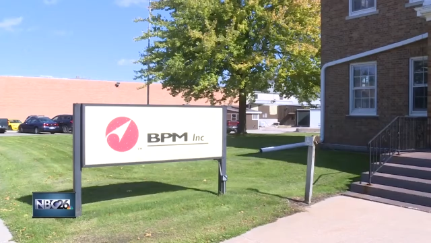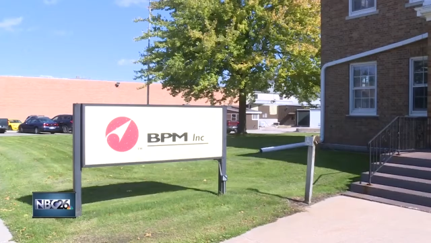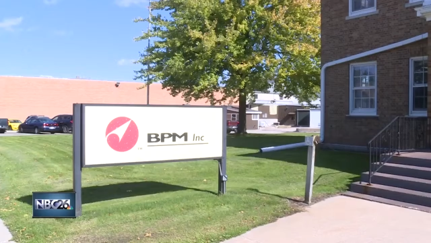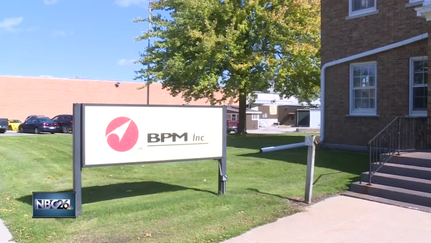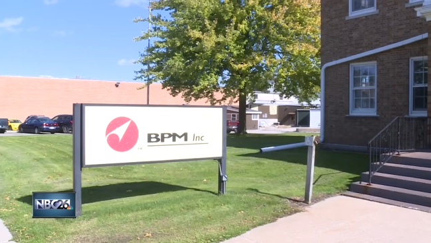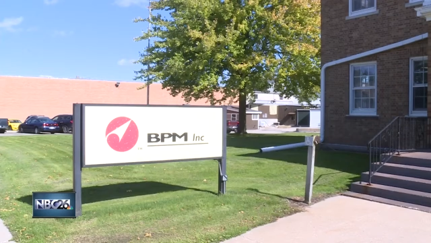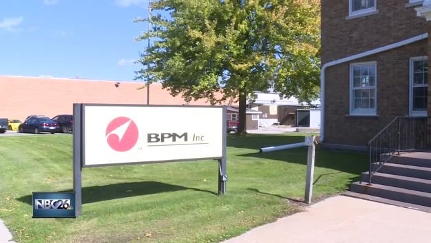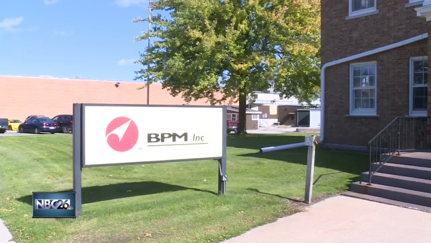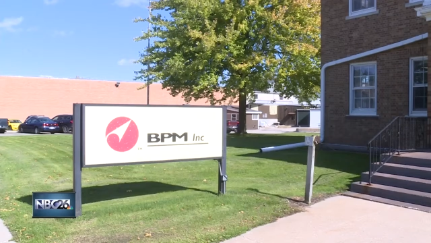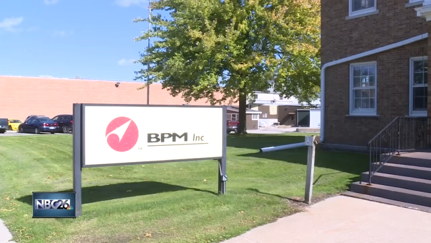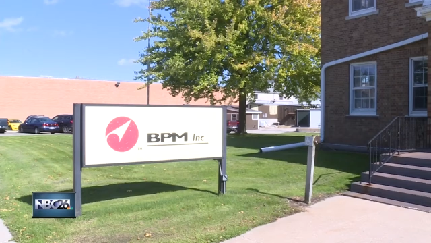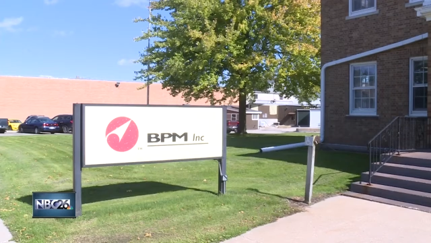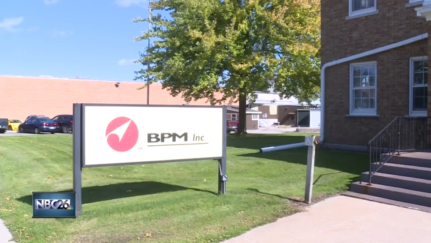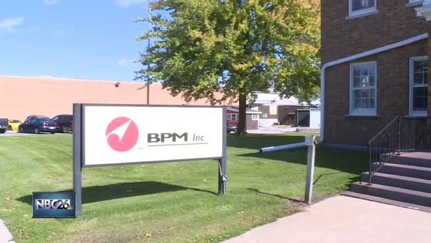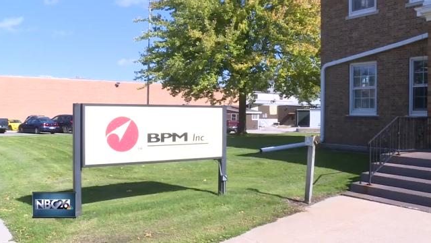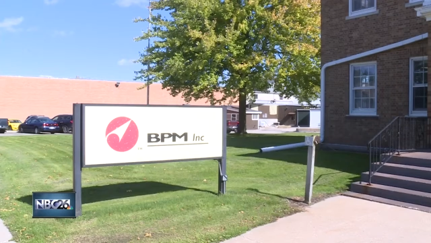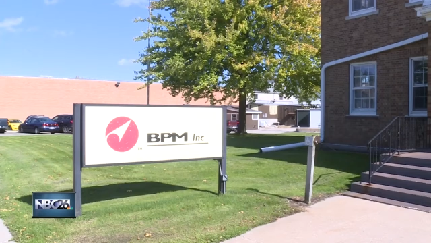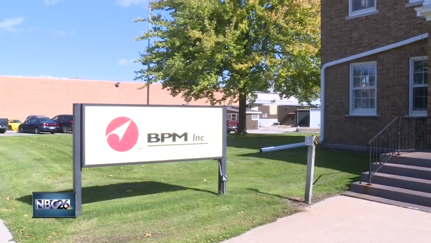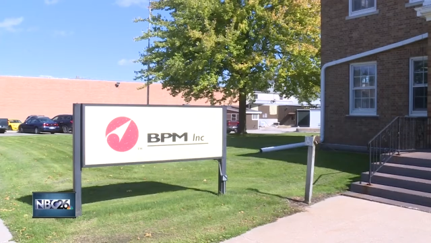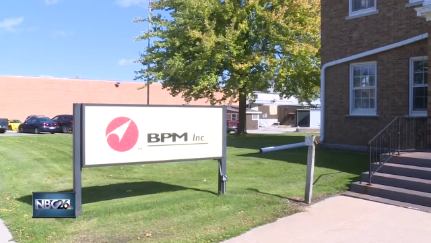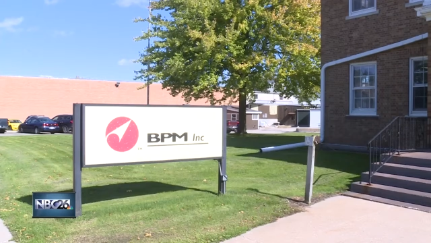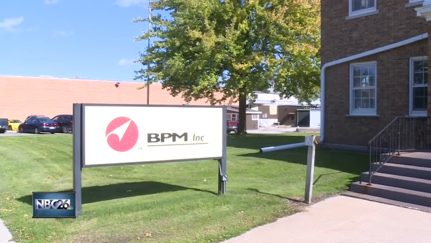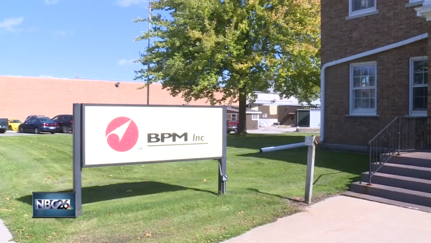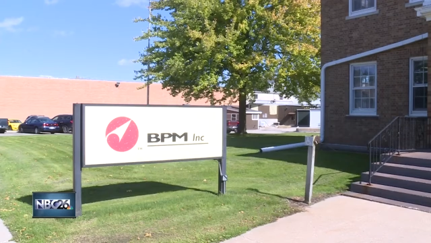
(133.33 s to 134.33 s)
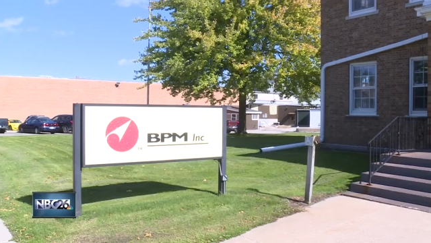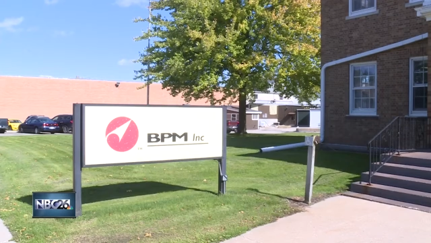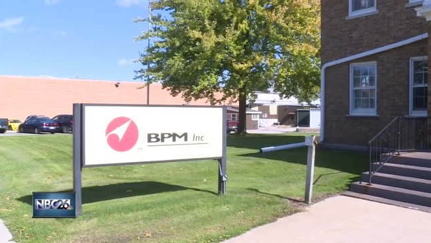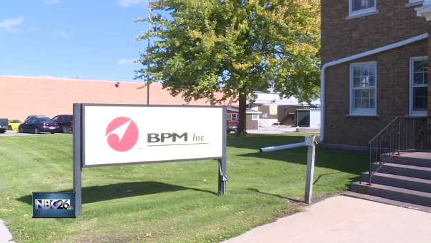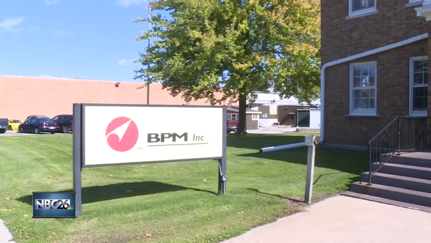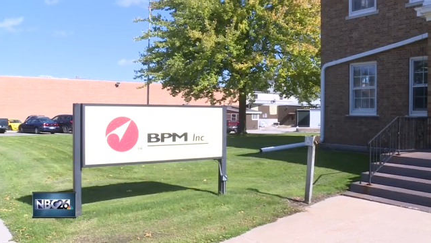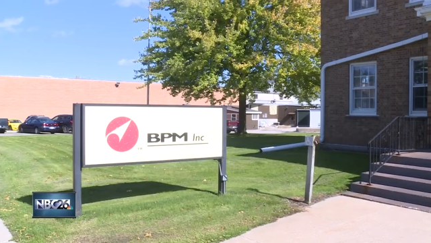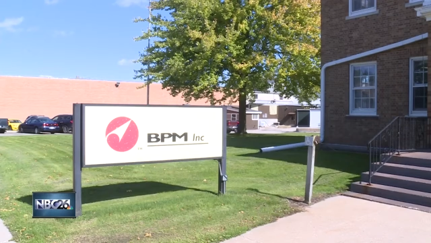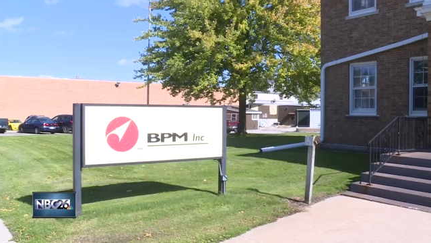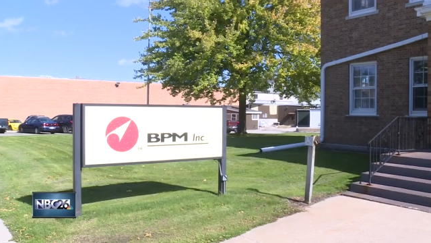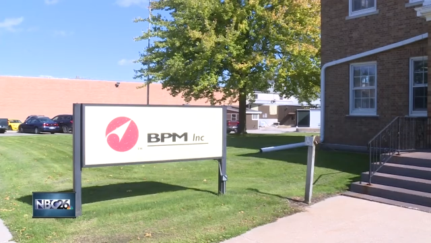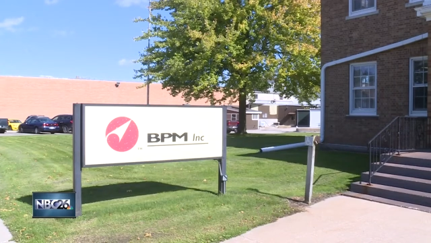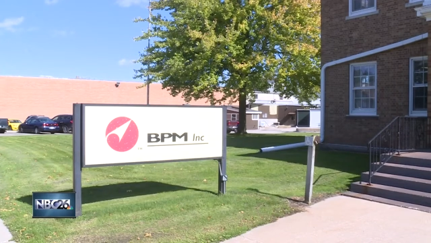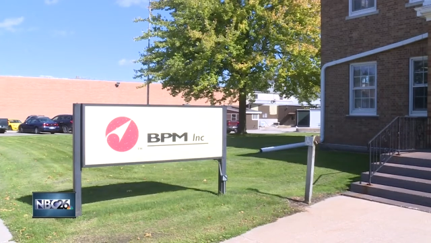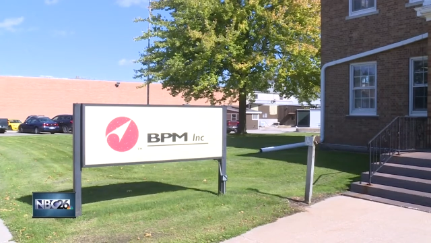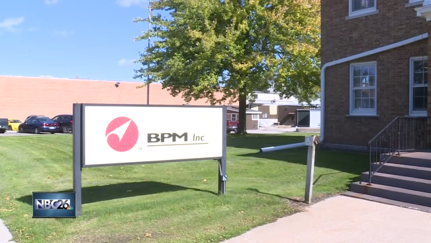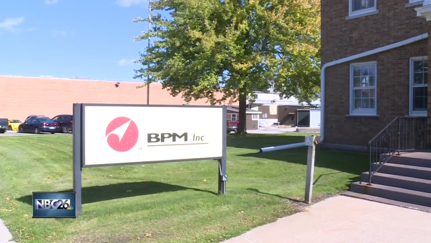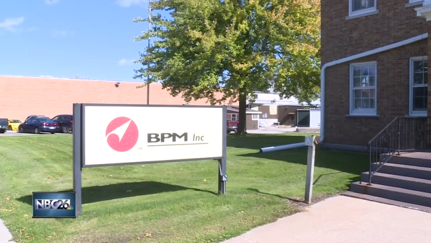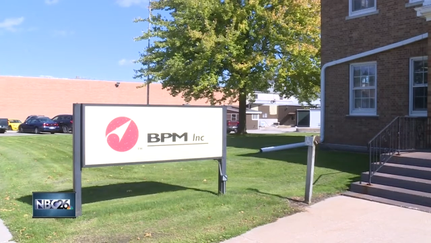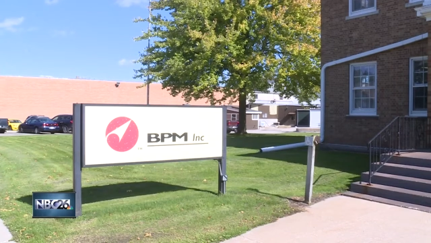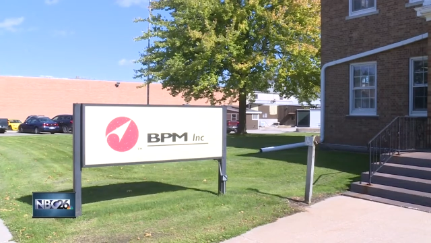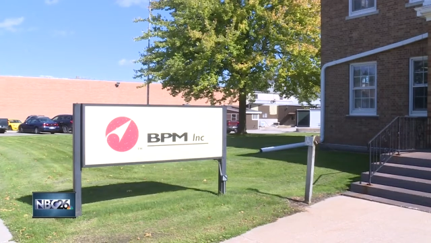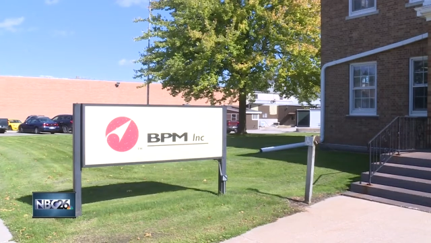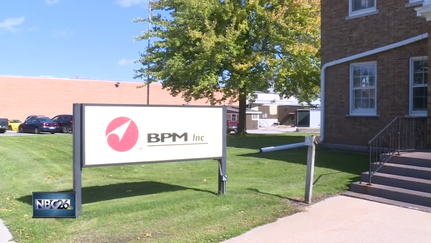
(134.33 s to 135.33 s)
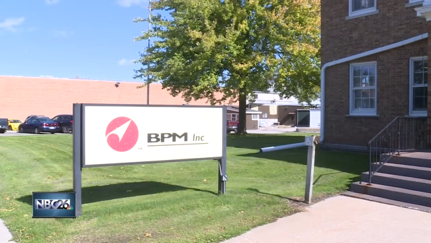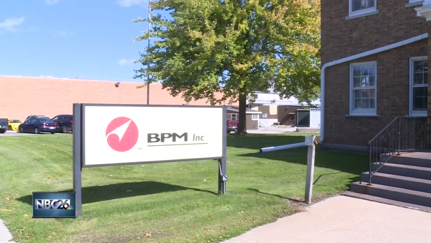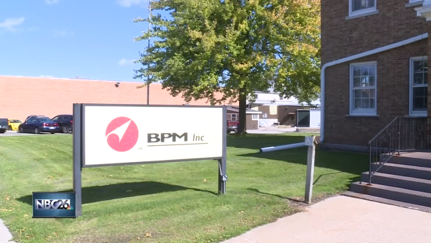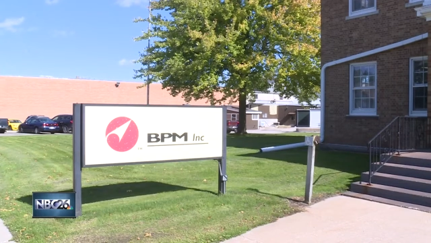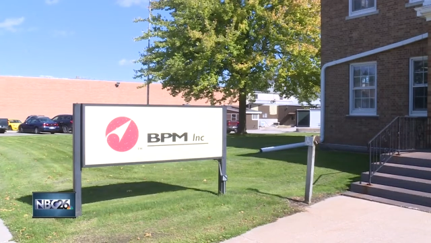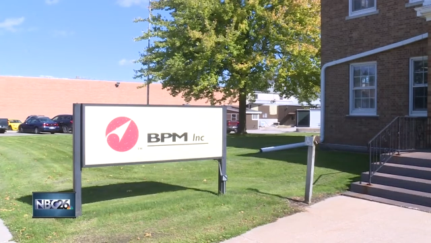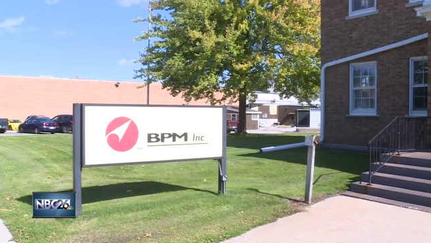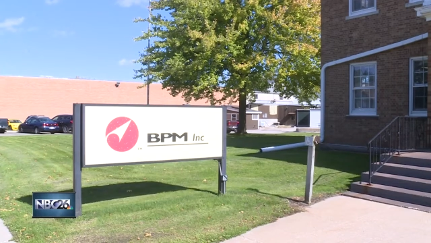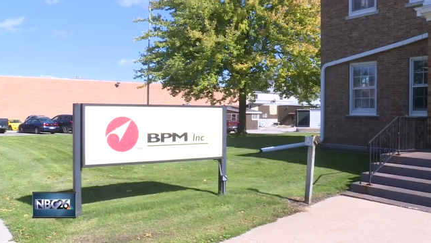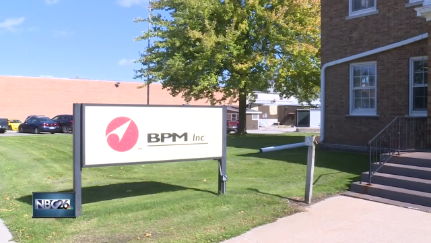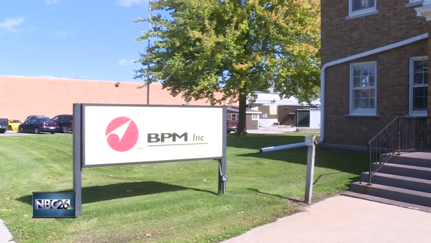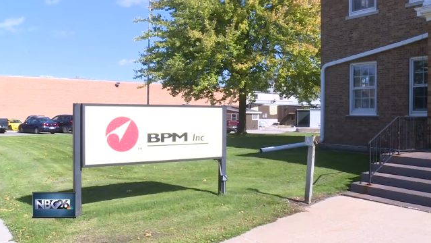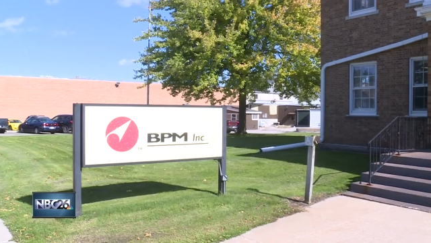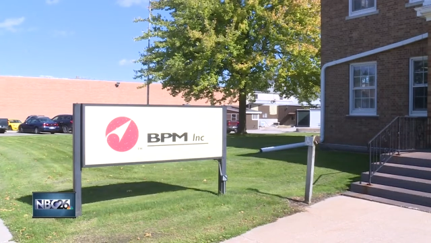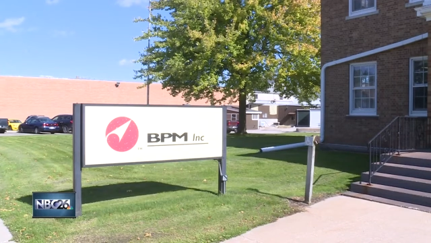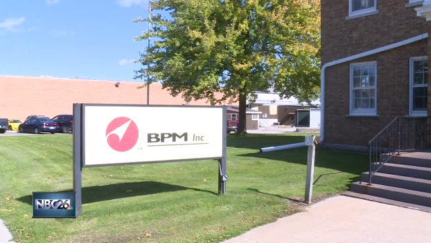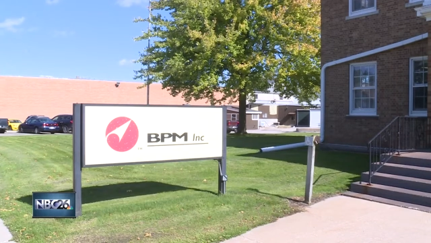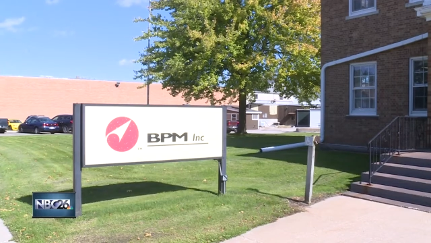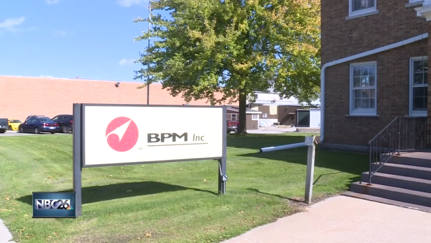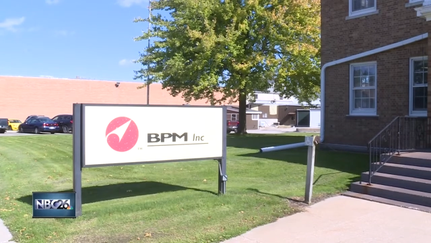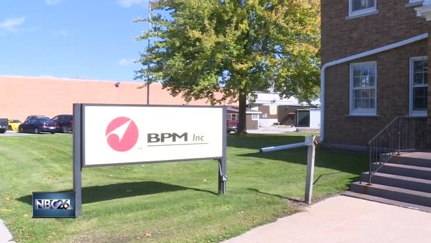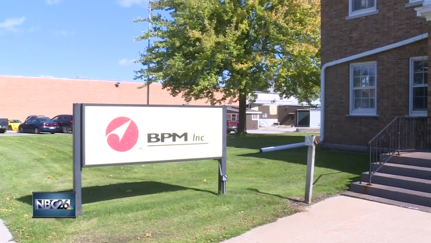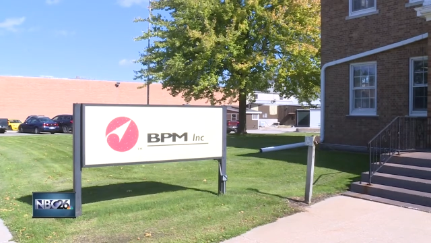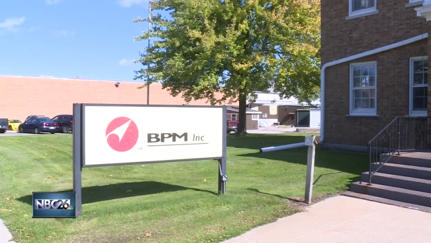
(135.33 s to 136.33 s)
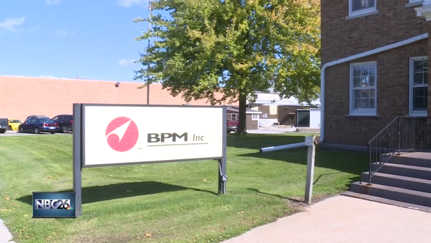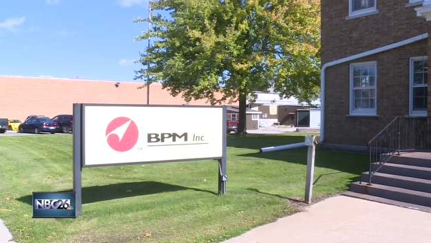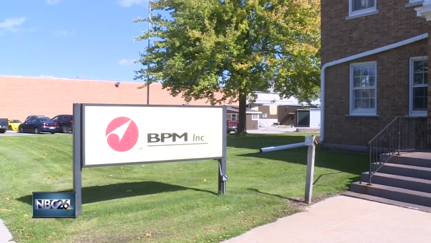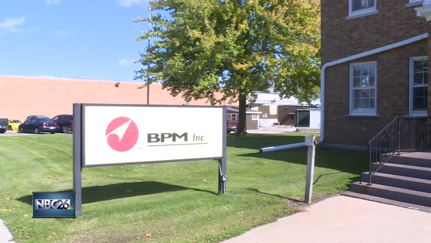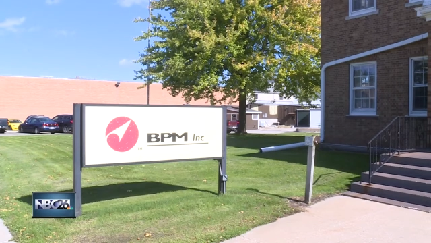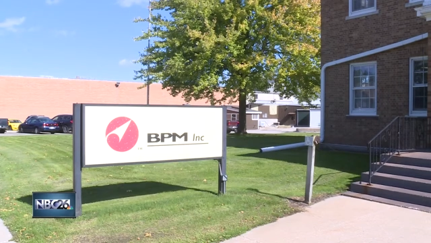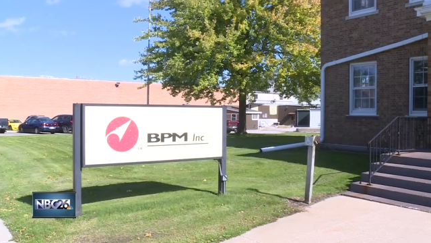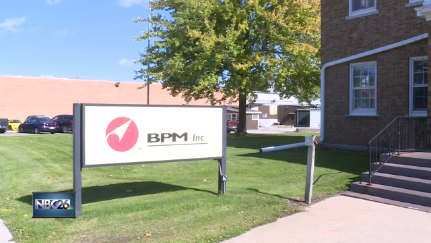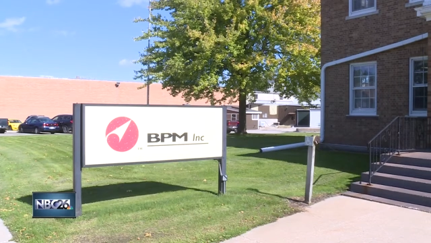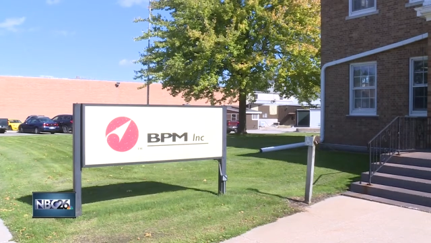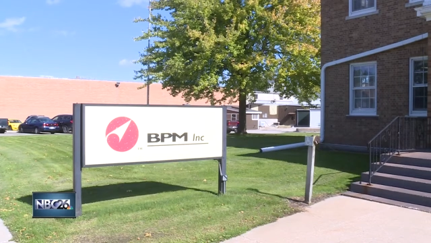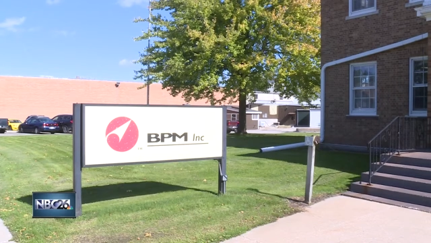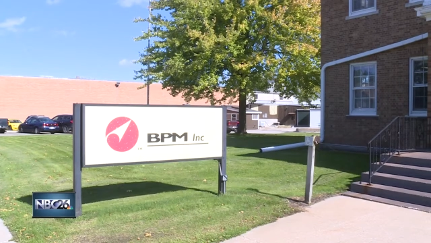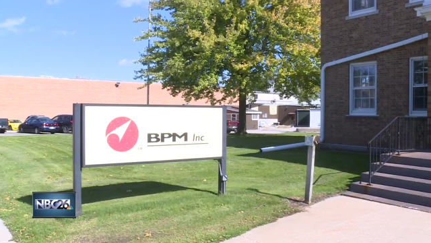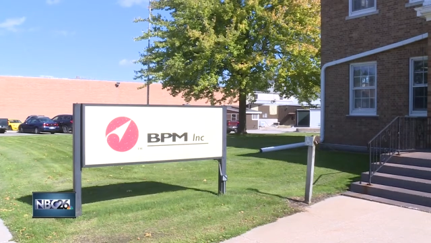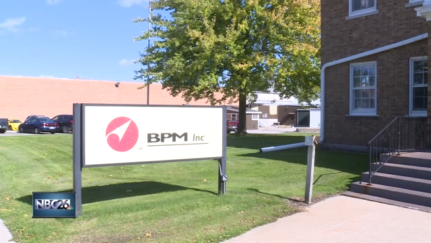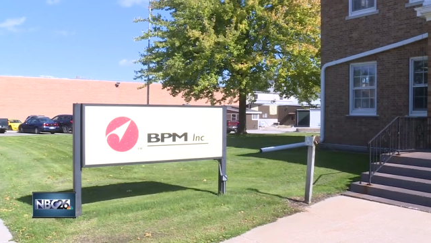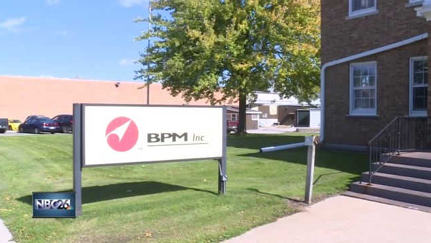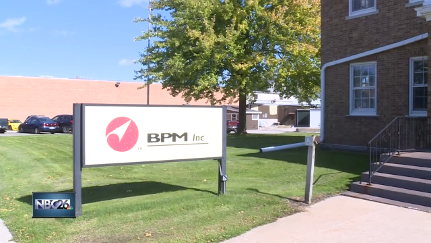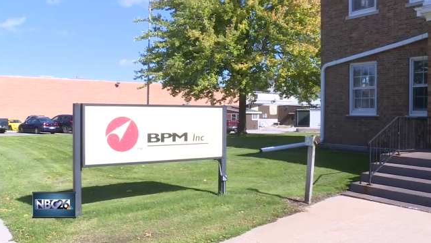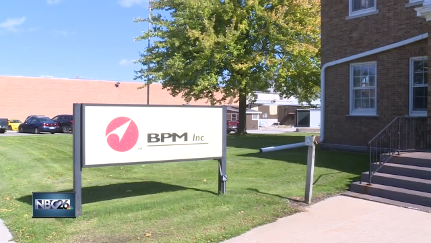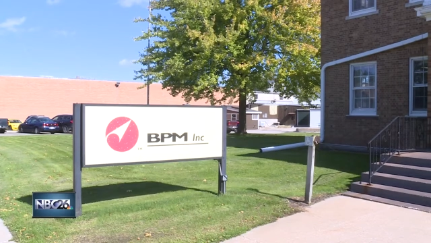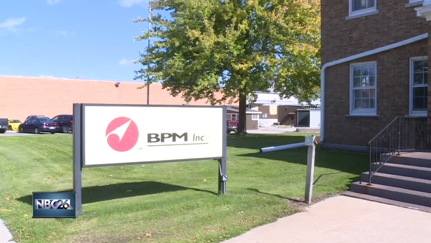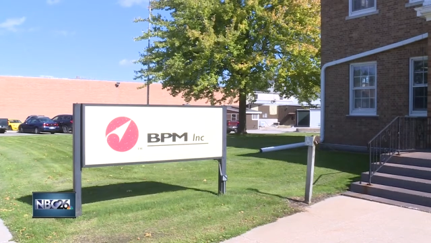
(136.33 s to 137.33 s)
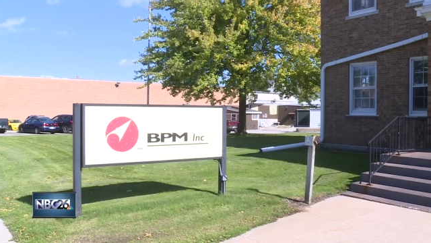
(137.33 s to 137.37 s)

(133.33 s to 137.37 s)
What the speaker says: [unreadable: no face in view]